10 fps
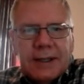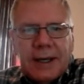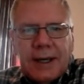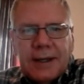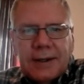
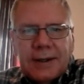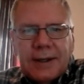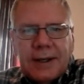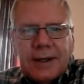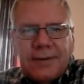angle,
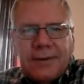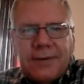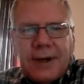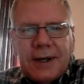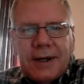and if we
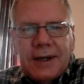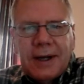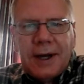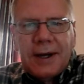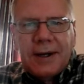fire it at a
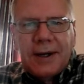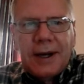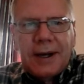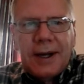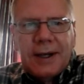higher and
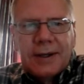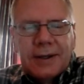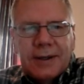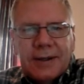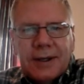higher
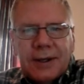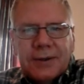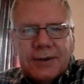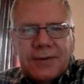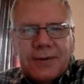angle, it
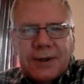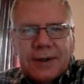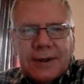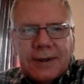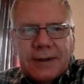goes
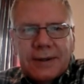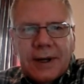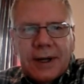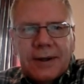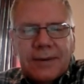further,
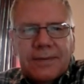right?